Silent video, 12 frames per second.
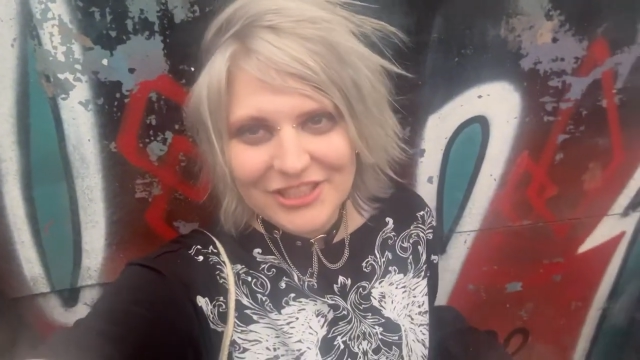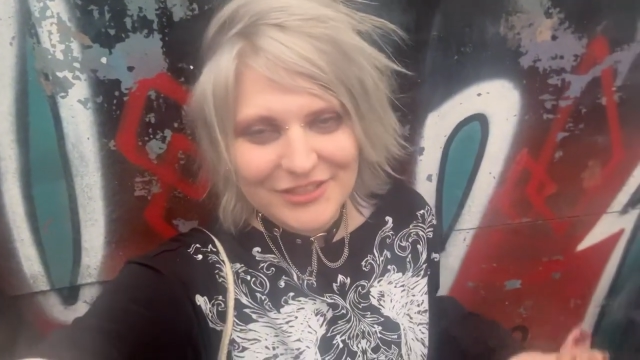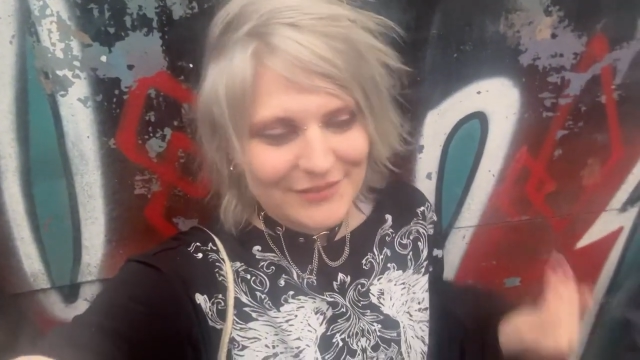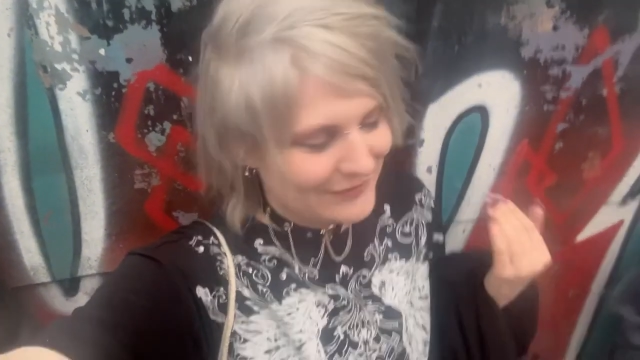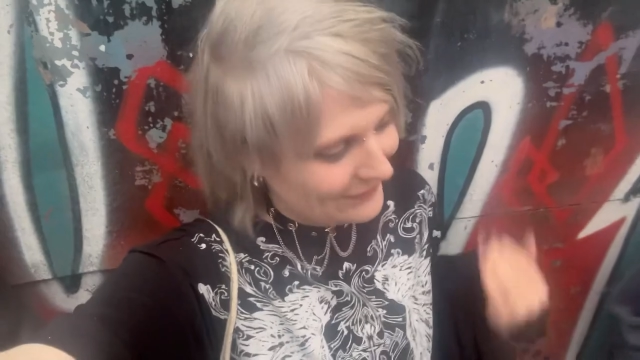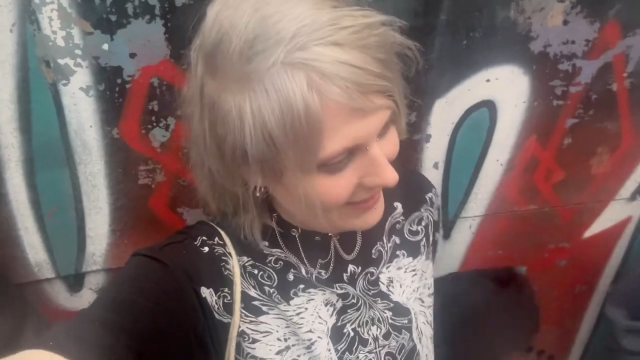
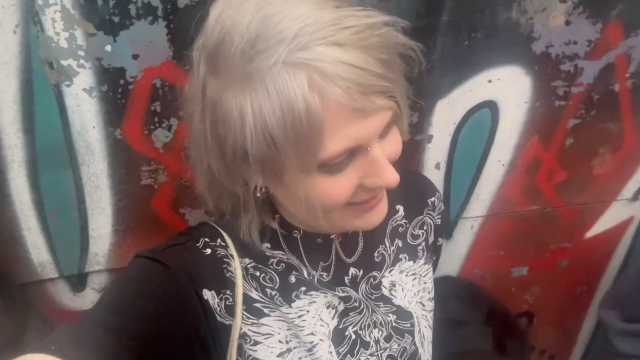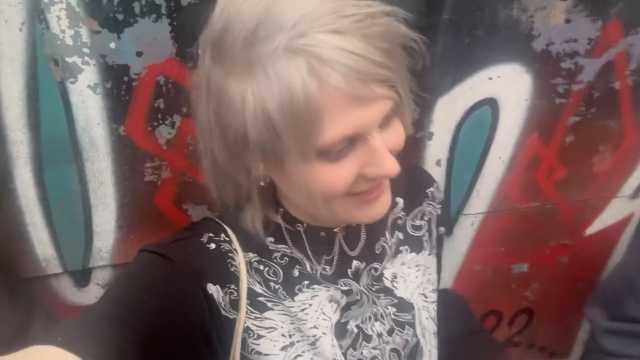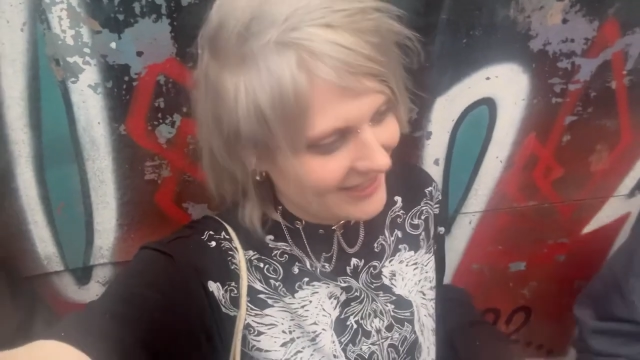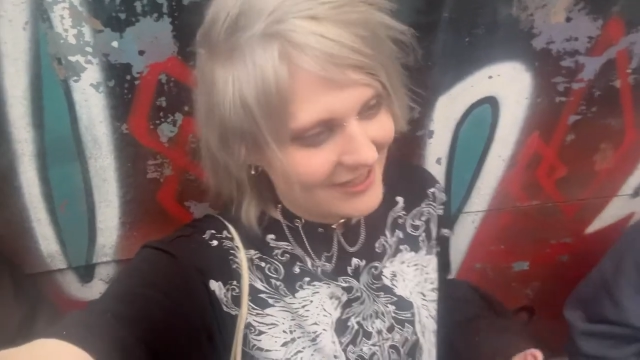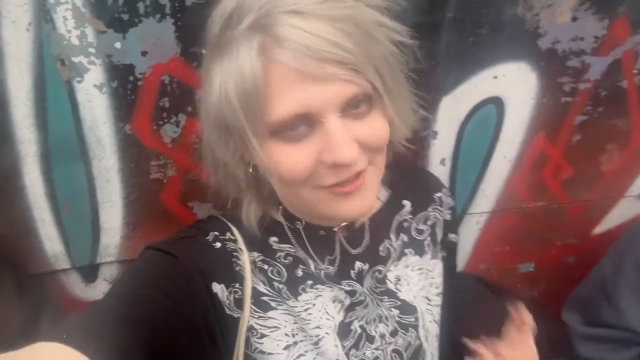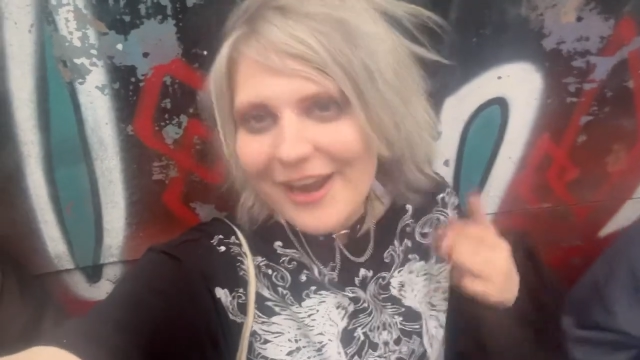this
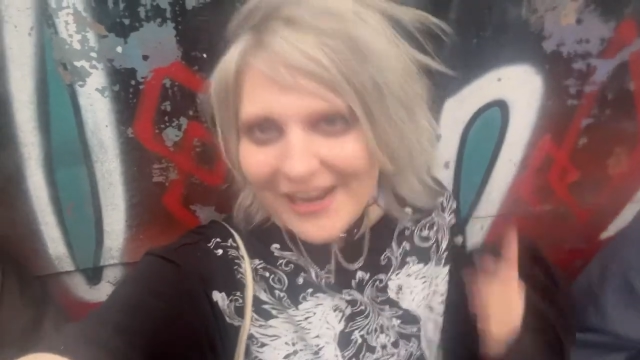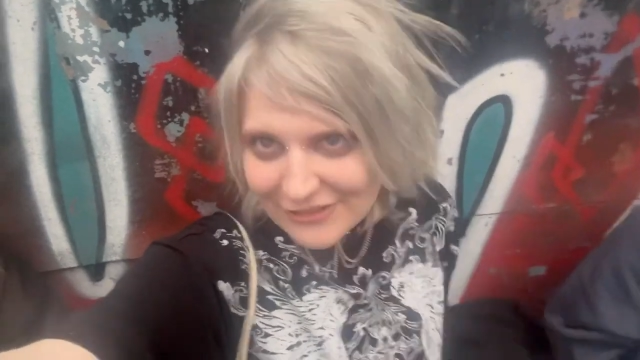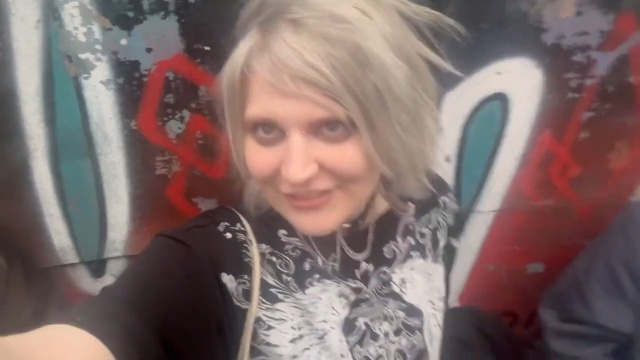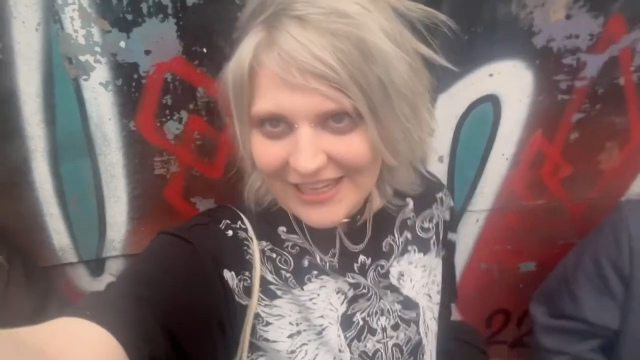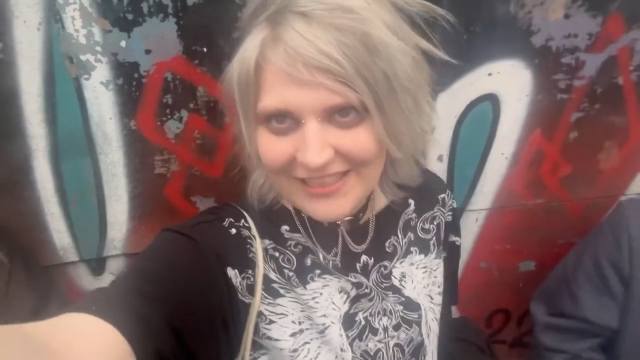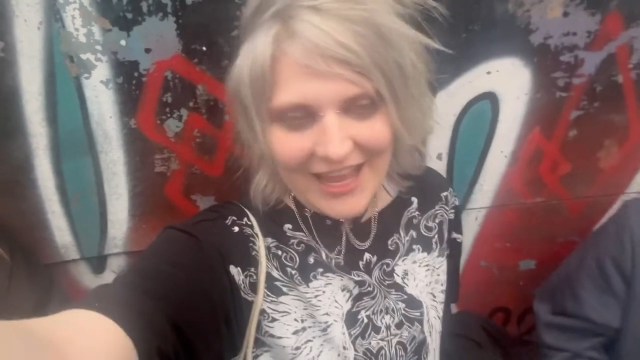fucking
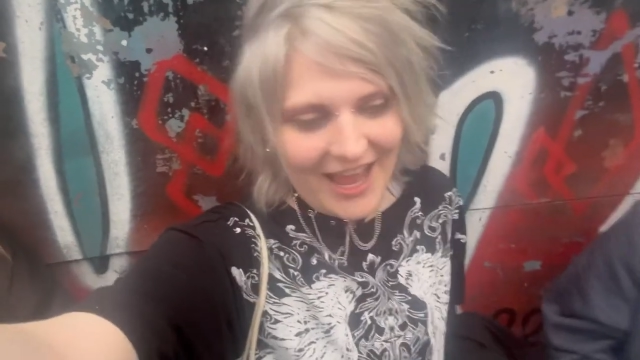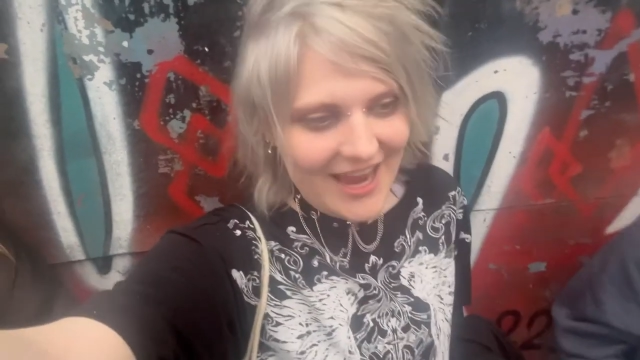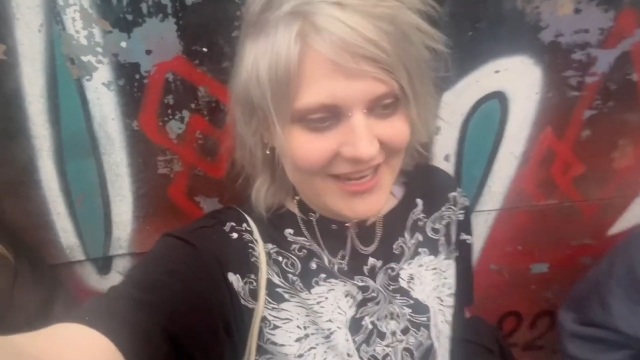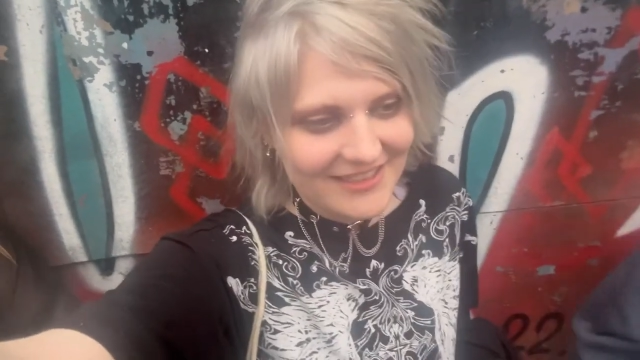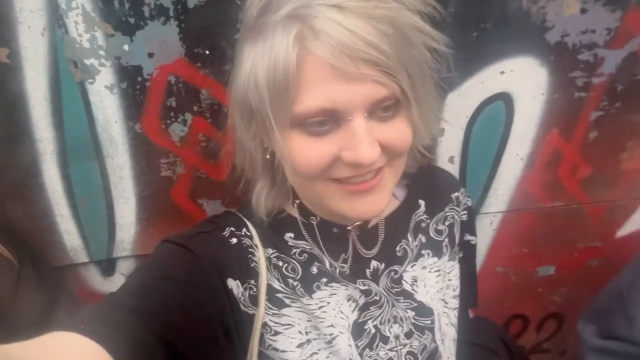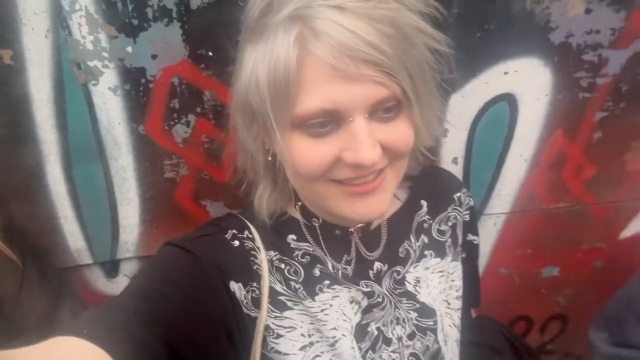regular
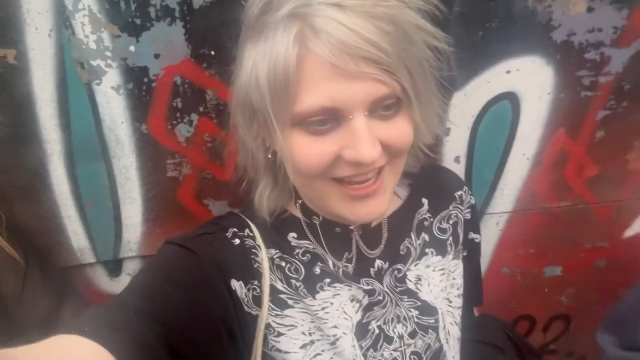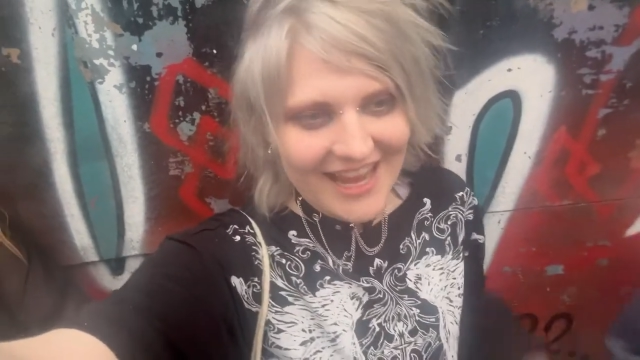line